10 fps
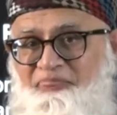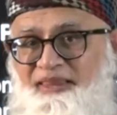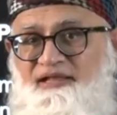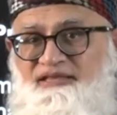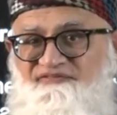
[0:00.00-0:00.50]

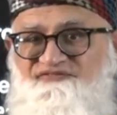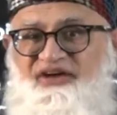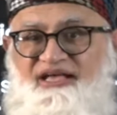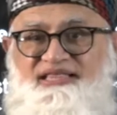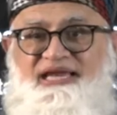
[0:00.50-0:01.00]
the
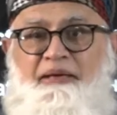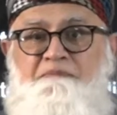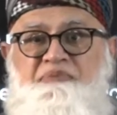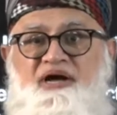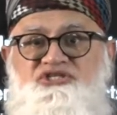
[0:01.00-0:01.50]
fact that I'm
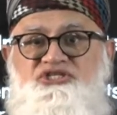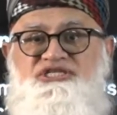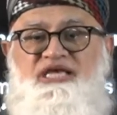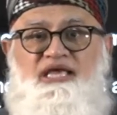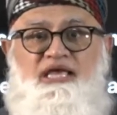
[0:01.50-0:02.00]

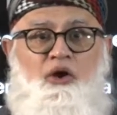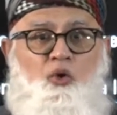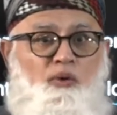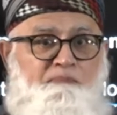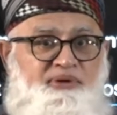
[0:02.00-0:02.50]
purchasing
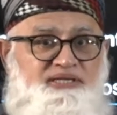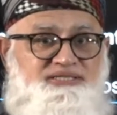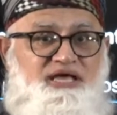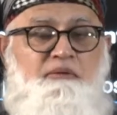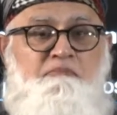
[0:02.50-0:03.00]
equipment
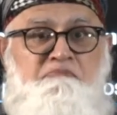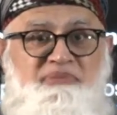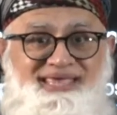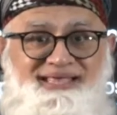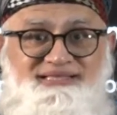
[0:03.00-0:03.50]

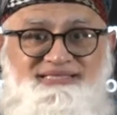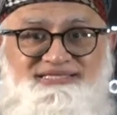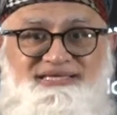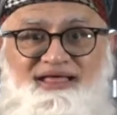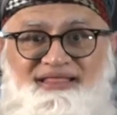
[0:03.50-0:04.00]

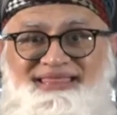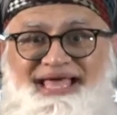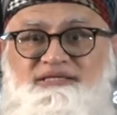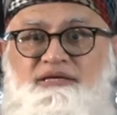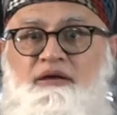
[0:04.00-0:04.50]
means
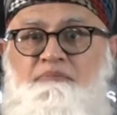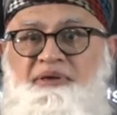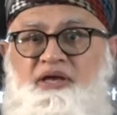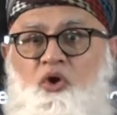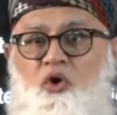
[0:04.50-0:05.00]
that
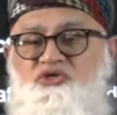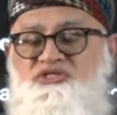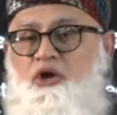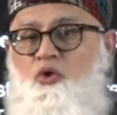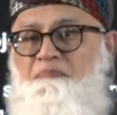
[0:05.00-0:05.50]
because
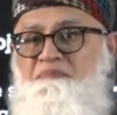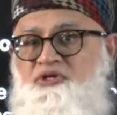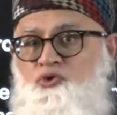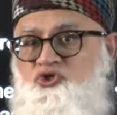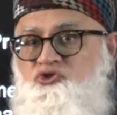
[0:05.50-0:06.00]

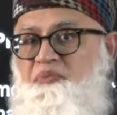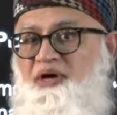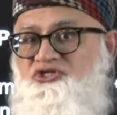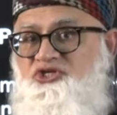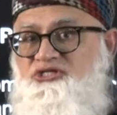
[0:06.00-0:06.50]
equipment was
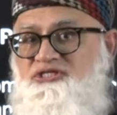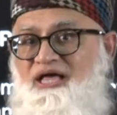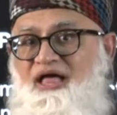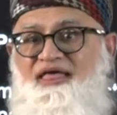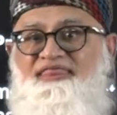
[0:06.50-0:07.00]
purchased,
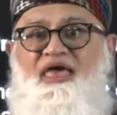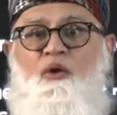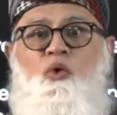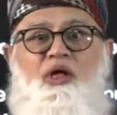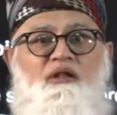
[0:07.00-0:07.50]
there
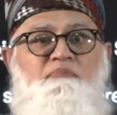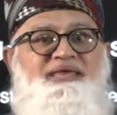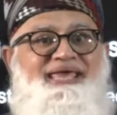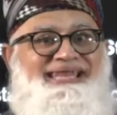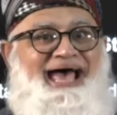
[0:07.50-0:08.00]
will
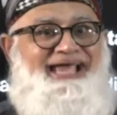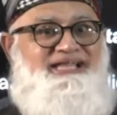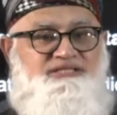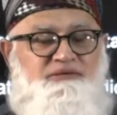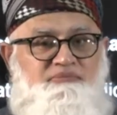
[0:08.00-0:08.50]
be an
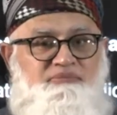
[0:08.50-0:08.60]
item